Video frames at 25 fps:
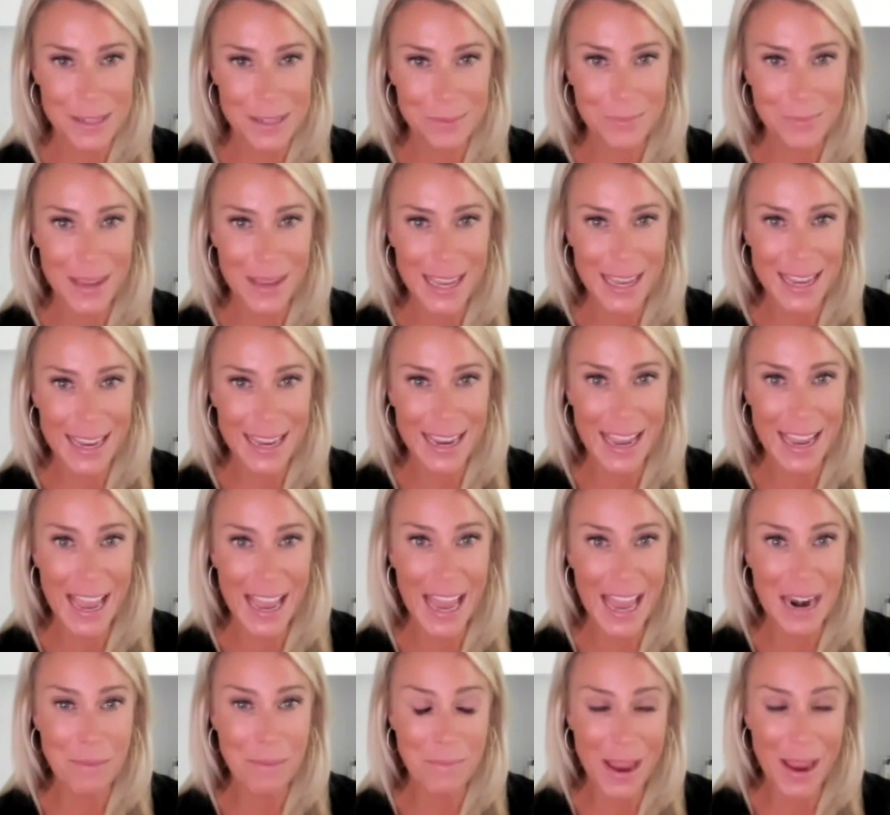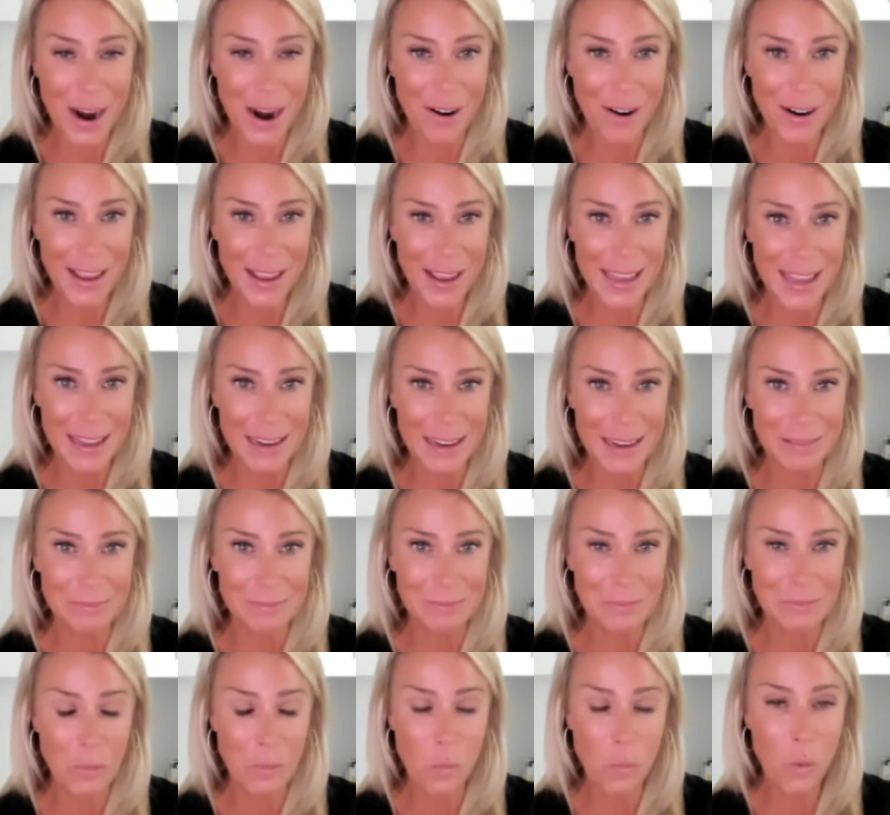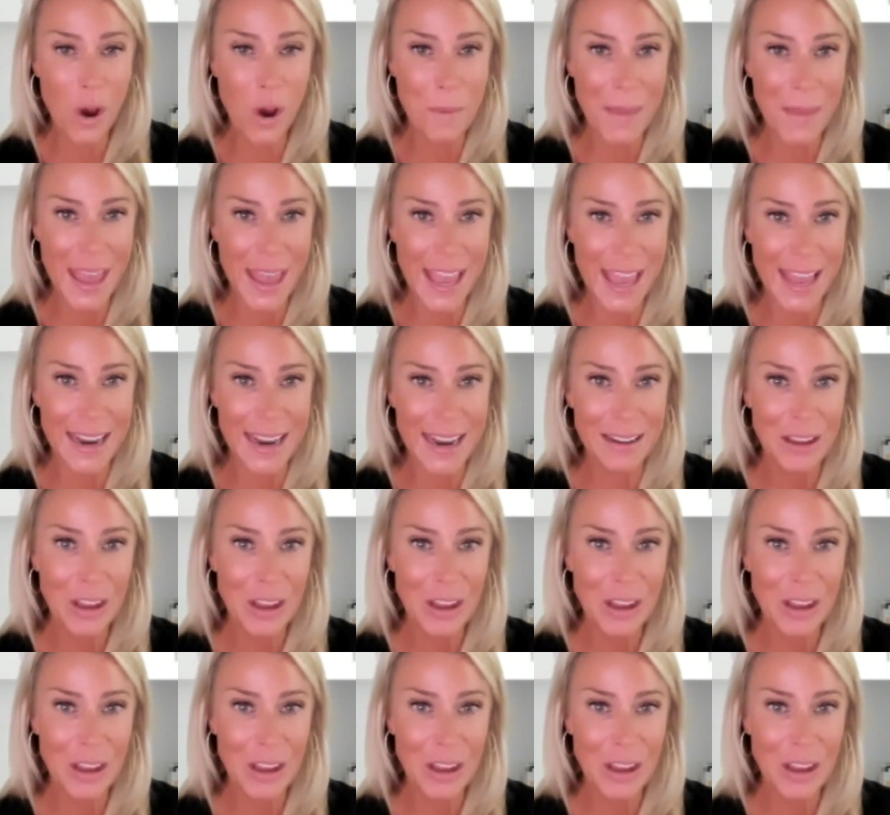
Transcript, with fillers: me, an American woman